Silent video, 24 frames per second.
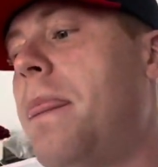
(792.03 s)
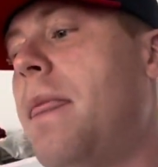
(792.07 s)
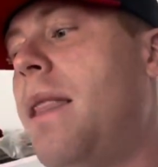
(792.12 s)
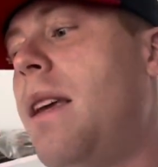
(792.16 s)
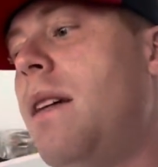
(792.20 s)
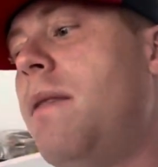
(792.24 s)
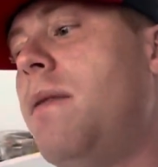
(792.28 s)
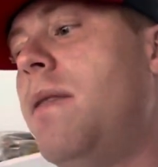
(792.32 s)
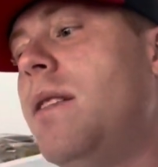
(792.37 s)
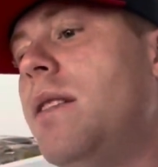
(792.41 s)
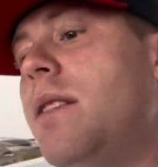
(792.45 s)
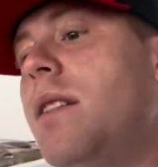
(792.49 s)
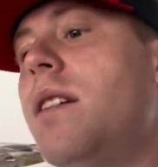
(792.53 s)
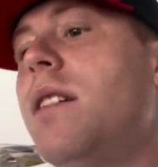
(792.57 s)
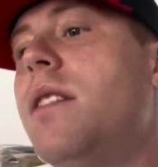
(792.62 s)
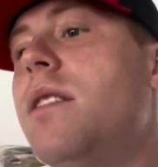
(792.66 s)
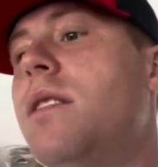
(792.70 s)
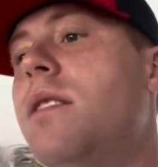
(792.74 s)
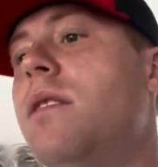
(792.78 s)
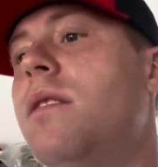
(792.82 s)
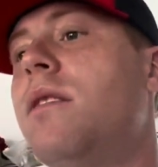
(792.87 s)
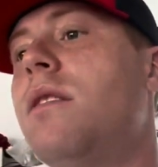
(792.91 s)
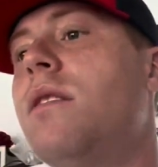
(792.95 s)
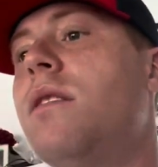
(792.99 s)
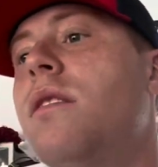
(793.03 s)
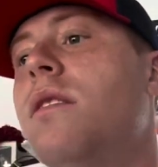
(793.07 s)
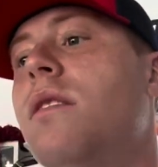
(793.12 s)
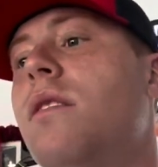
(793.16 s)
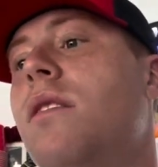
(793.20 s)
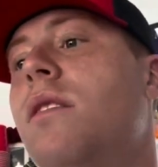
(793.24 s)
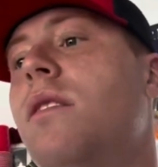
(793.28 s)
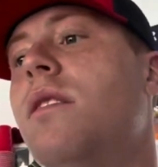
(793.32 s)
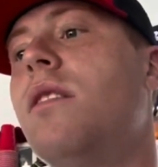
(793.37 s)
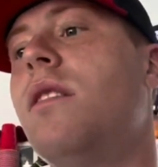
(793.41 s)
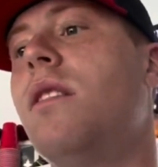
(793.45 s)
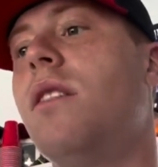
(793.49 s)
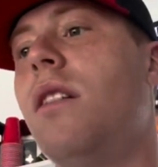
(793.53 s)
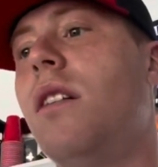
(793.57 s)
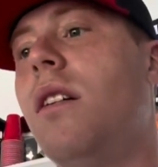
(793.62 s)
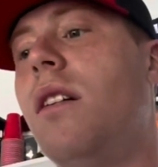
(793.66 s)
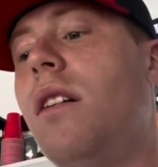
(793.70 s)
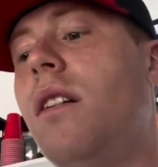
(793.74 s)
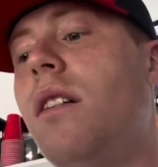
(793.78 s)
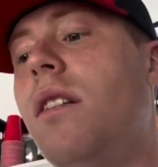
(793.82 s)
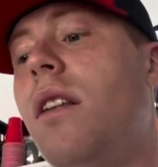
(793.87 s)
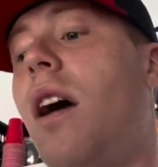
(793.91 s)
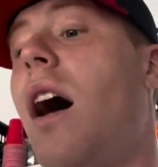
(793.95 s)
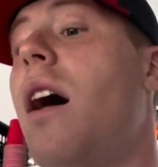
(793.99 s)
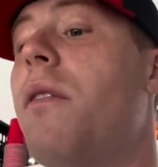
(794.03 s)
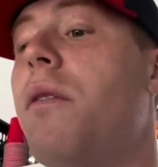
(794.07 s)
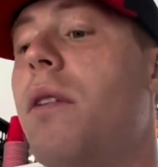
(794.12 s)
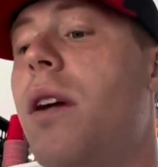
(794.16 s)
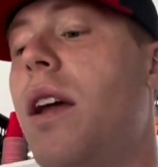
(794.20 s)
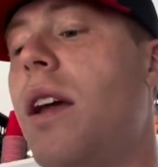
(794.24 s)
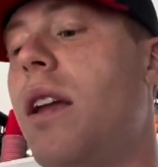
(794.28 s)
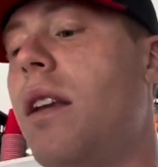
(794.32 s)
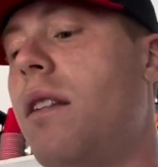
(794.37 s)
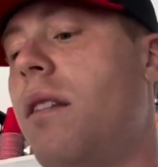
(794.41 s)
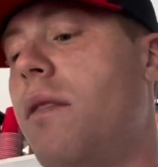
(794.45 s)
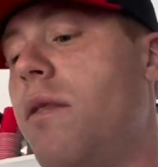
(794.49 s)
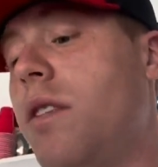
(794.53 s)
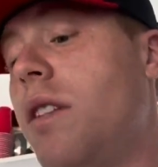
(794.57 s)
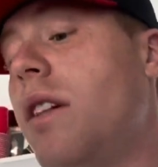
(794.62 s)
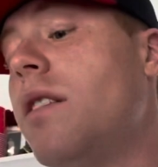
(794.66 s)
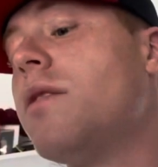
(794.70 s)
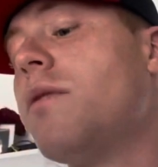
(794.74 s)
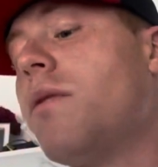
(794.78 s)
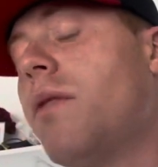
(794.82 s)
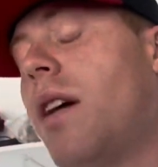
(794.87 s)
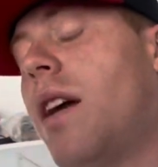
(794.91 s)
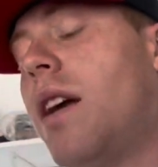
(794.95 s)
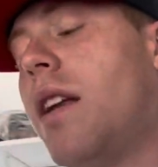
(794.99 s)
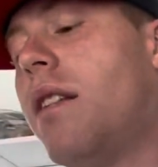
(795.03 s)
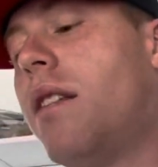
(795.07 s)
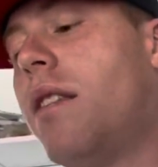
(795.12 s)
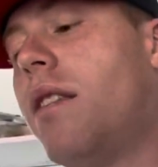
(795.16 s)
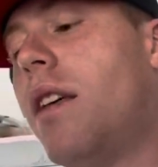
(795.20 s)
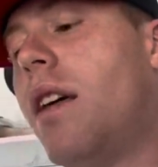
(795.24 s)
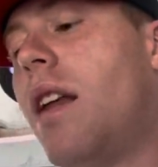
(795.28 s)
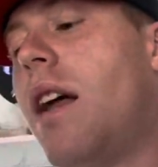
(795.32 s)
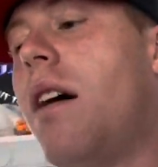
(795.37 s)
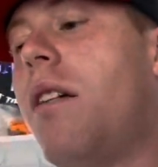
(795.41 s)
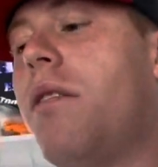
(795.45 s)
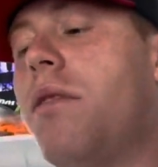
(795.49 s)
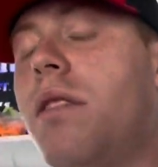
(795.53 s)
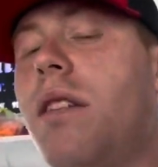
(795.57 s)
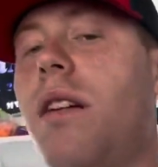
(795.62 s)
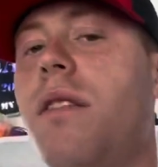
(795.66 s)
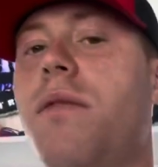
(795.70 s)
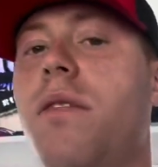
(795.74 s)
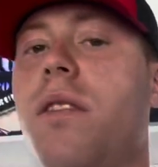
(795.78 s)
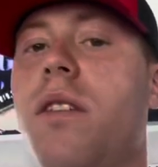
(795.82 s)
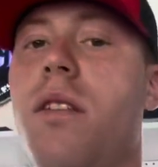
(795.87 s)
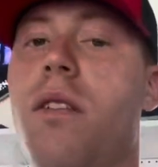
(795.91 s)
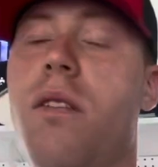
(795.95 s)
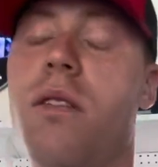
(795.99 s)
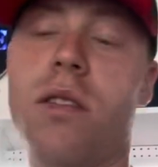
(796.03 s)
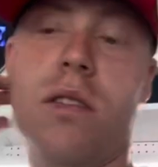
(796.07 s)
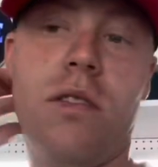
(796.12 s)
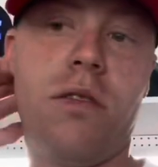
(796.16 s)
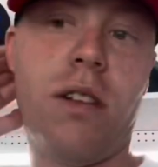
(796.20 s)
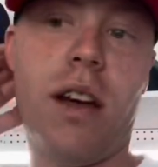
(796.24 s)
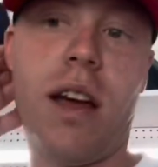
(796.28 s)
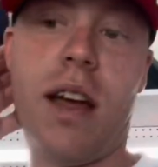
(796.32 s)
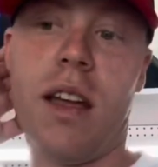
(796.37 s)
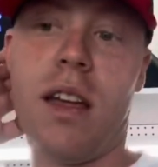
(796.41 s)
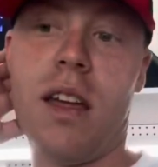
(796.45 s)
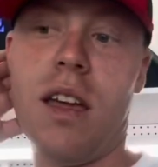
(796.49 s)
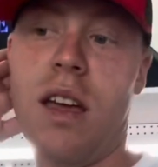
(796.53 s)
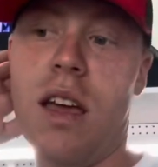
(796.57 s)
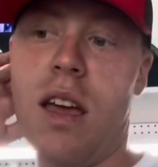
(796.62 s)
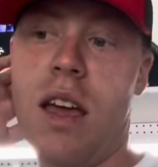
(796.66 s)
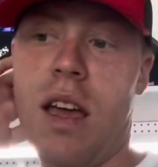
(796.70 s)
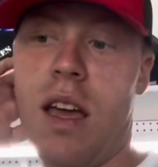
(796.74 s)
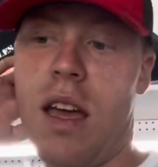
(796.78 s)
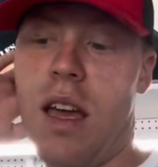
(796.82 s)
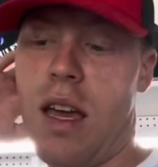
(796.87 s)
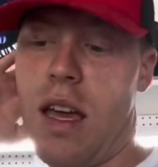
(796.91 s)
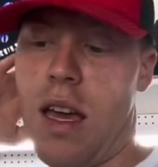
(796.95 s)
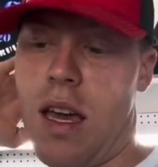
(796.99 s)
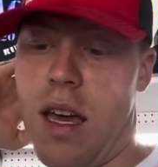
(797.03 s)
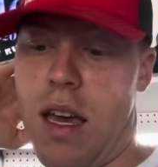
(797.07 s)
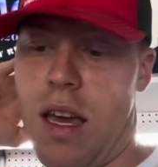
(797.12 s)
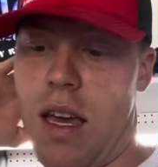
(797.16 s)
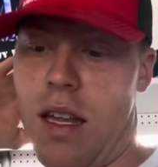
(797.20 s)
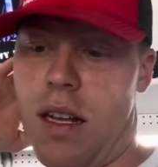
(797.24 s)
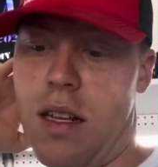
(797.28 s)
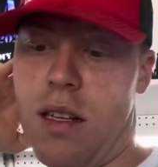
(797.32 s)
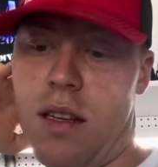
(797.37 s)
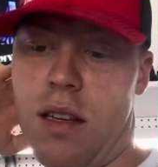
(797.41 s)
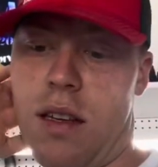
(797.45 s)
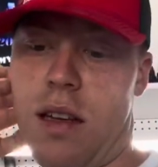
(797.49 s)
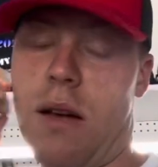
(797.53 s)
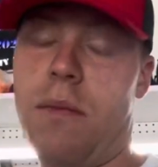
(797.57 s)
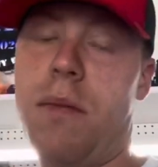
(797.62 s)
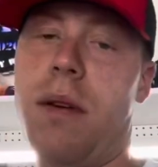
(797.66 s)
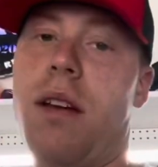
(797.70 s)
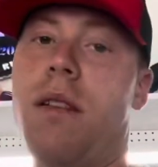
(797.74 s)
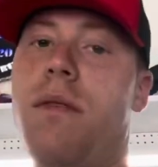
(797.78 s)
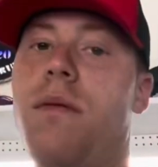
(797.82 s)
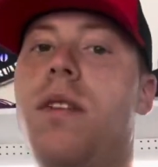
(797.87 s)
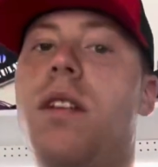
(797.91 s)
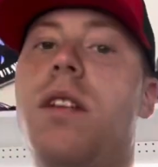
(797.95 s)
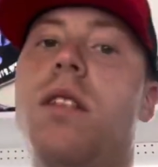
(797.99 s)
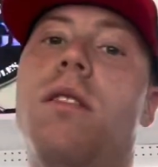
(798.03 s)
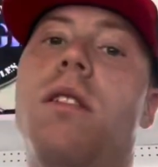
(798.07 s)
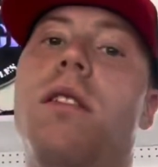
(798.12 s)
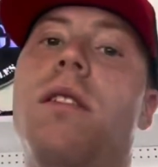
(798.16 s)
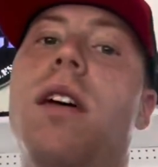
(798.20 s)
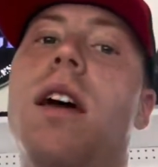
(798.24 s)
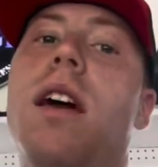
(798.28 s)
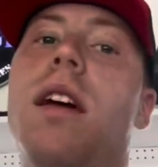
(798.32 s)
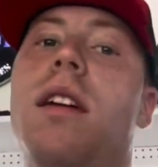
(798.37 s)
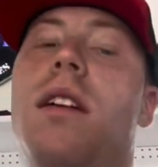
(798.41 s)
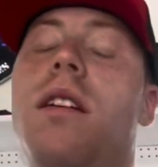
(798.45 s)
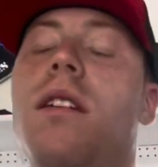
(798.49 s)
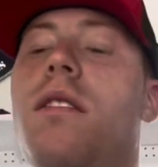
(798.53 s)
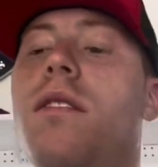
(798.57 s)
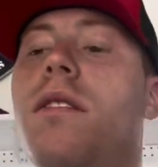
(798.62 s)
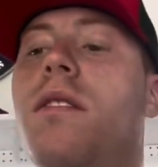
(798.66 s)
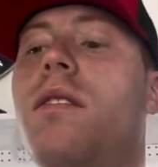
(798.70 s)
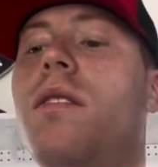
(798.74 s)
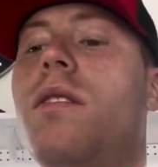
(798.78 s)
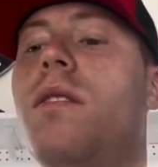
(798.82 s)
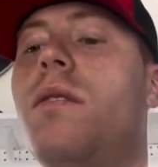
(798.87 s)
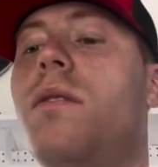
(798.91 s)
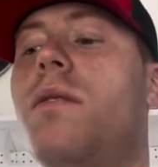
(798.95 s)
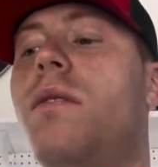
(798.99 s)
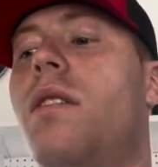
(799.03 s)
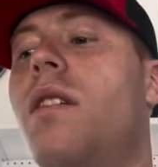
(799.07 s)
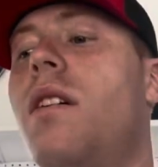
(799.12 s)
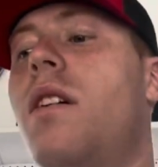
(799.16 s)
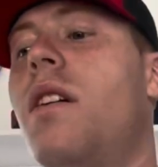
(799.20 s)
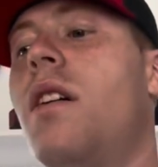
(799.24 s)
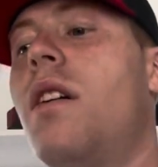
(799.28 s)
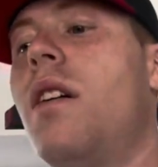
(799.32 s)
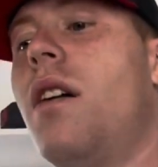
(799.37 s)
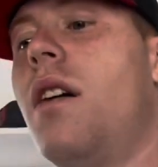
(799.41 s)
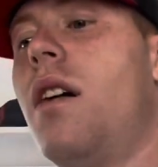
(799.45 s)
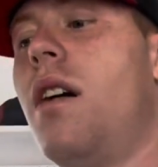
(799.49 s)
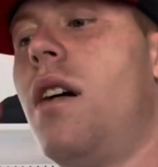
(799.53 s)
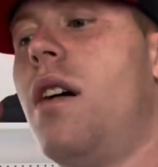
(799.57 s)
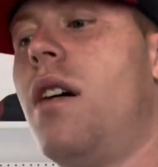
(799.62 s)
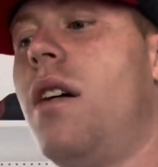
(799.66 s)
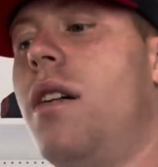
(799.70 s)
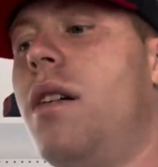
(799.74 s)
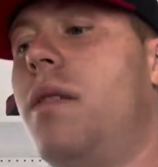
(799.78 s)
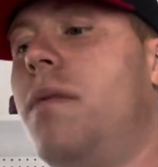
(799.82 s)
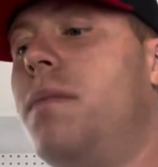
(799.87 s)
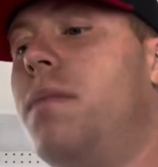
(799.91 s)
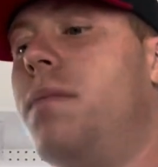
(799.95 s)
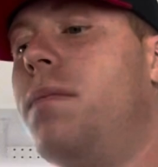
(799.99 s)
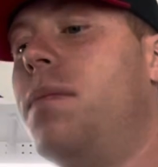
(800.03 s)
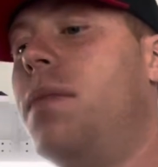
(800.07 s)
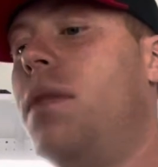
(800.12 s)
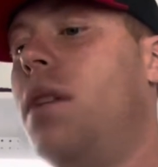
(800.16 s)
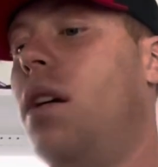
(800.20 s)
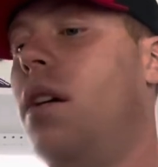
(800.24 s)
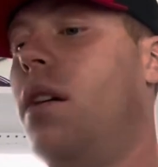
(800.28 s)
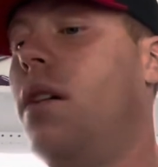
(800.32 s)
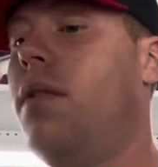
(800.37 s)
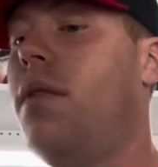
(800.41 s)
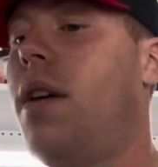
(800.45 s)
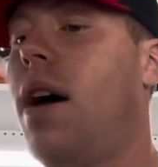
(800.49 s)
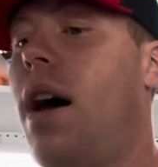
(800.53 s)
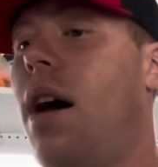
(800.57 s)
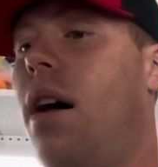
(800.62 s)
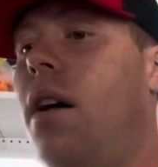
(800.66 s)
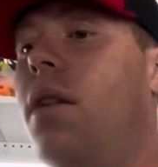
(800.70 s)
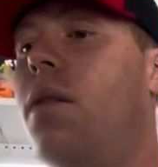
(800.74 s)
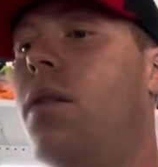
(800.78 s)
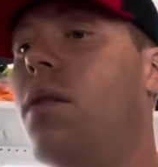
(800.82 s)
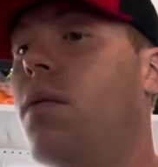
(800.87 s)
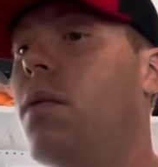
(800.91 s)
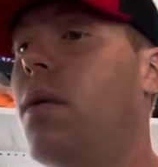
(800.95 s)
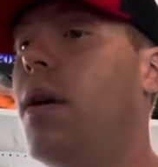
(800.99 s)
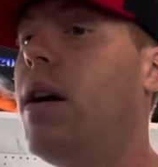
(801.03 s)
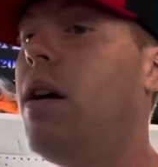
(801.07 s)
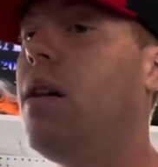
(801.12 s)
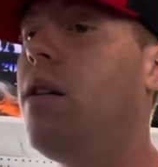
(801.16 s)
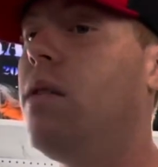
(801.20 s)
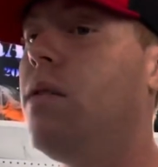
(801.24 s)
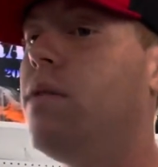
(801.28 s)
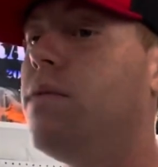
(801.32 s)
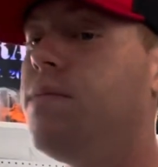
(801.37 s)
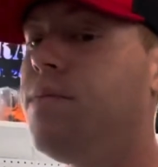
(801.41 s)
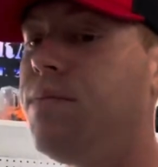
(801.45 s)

If it does not rain, if it doesn't rain, then I'll definitely go to the track, and I'll make a video on that here soon, of how well